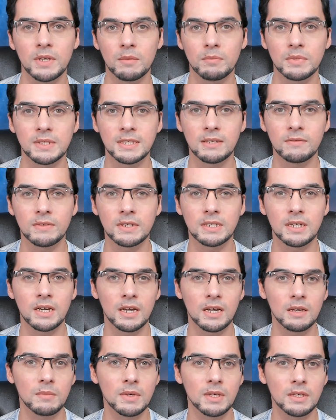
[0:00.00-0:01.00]
Pacific
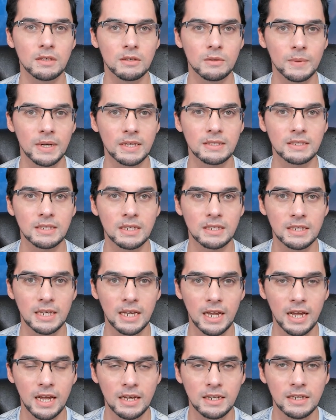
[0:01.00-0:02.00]
Time, U.S. and
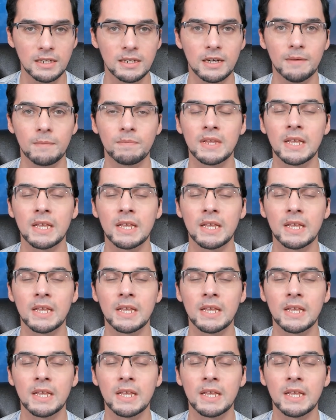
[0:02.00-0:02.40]
Canada.